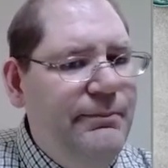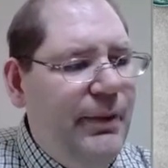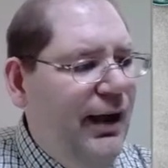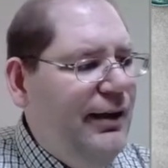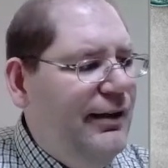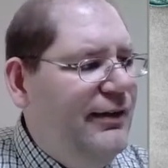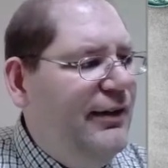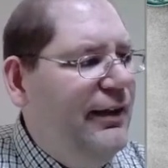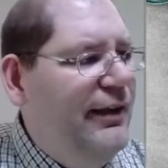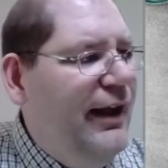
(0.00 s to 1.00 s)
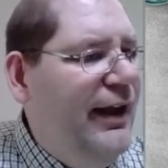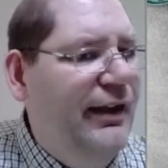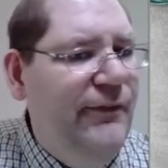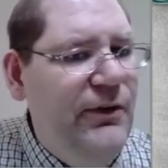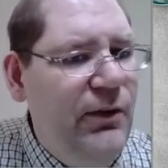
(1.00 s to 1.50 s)
box
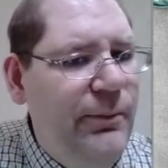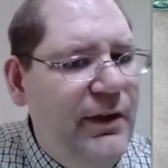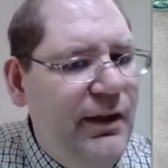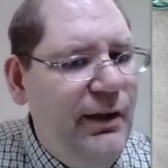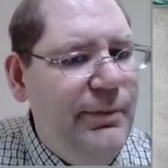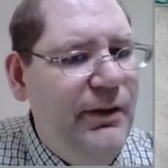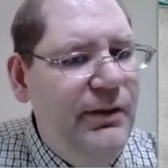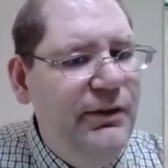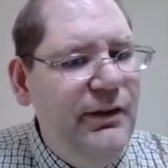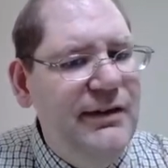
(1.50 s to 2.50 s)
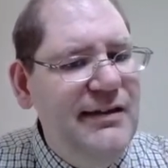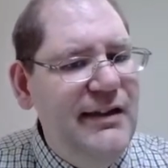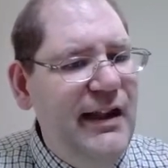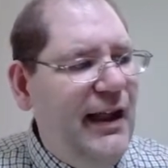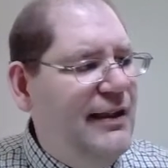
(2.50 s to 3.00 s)
that, if you open it up, you can
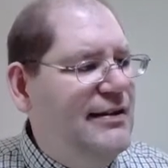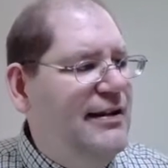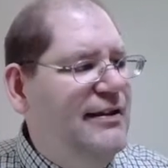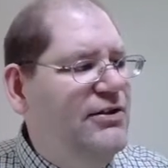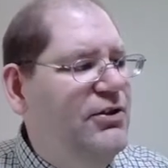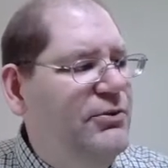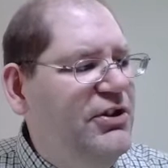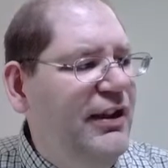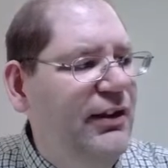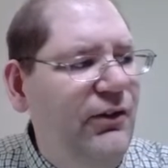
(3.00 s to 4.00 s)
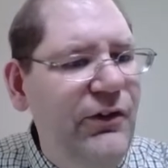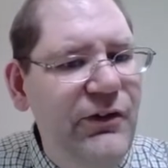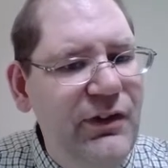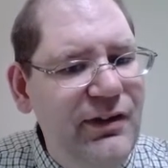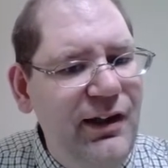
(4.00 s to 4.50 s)
see has these 2
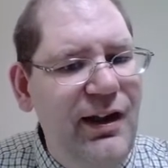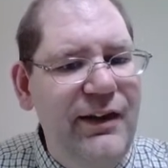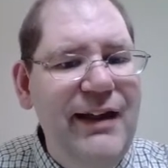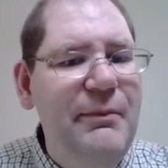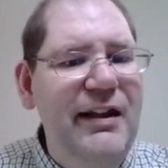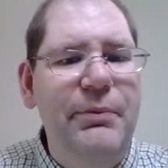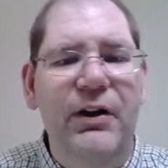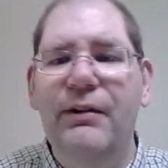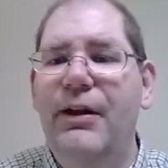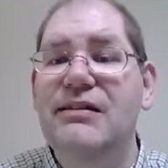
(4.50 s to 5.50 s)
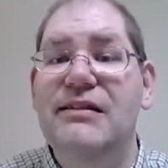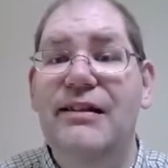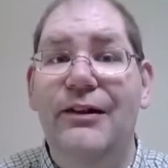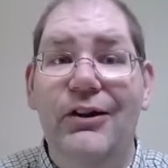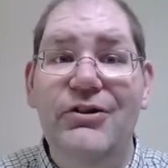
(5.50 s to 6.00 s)
channels. They make boxes
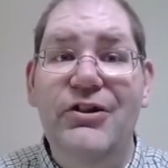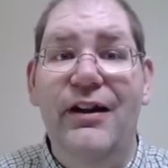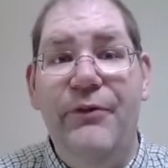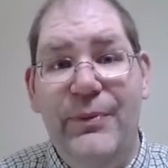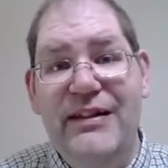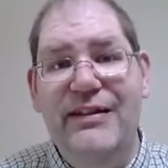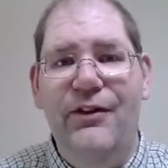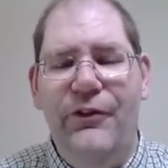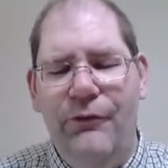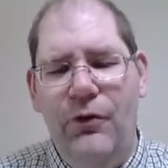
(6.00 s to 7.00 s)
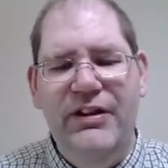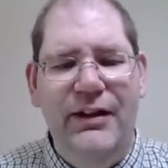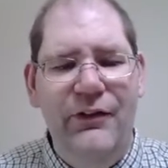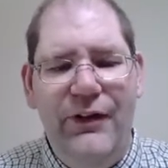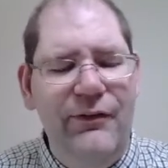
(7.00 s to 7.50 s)
that are larger that have 3 channels or 4
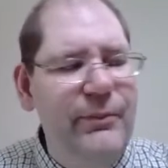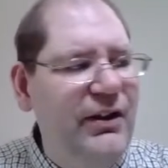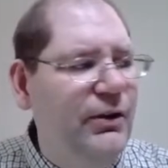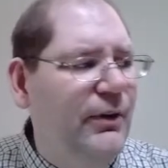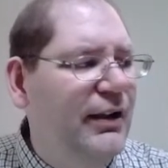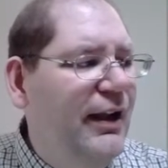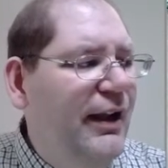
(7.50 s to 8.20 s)
channels, however big you want.